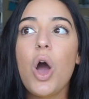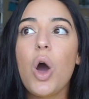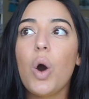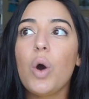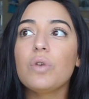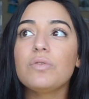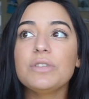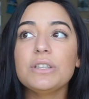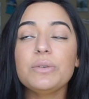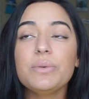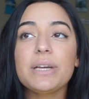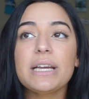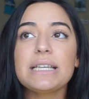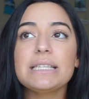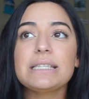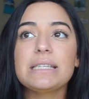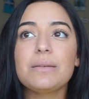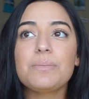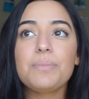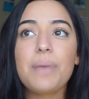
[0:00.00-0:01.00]
Hopefully we
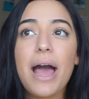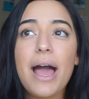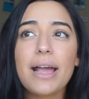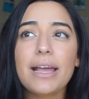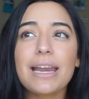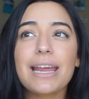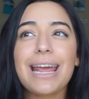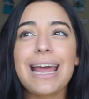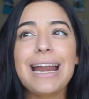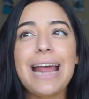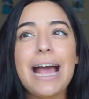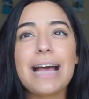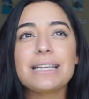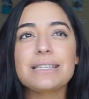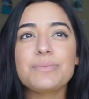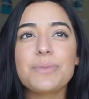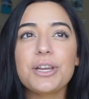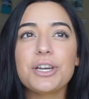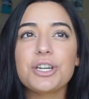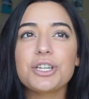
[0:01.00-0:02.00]
get sent back. And I kind of
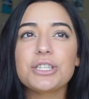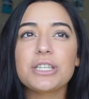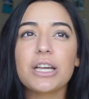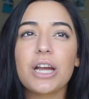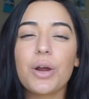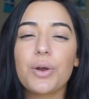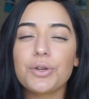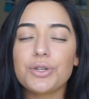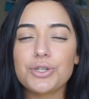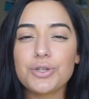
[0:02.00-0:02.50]
asked my nurse, like,